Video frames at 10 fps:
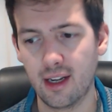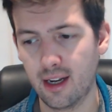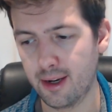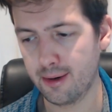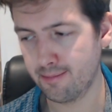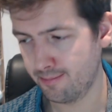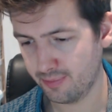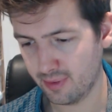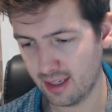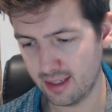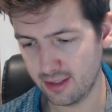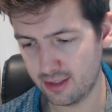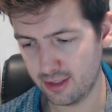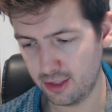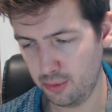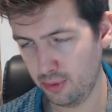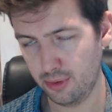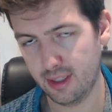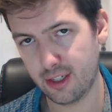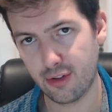and you will
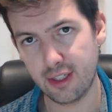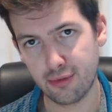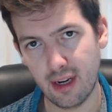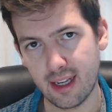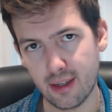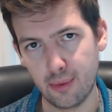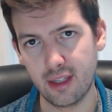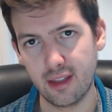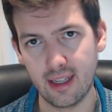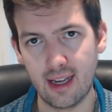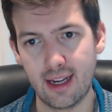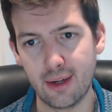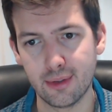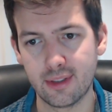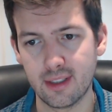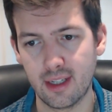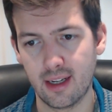increase rank within that house.